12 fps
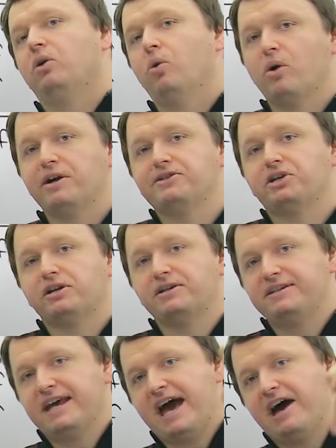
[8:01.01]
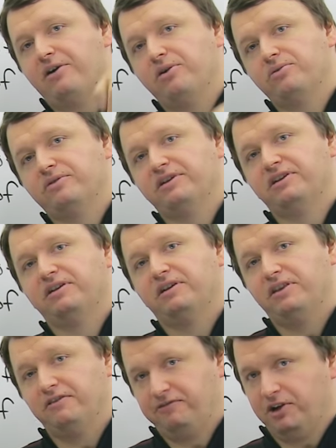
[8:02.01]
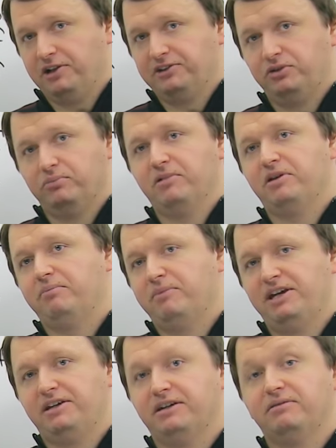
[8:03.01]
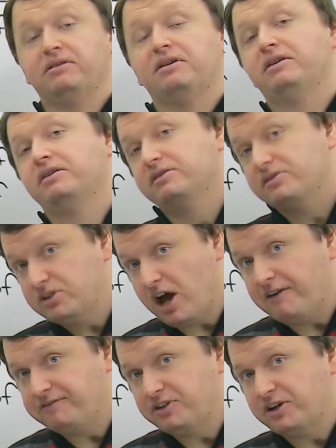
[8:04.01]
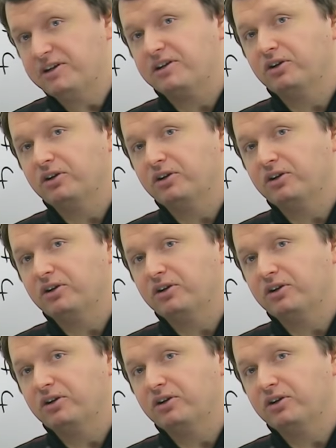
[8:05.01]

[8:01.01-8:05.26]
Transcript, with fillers: or turn down the volume, make it softer,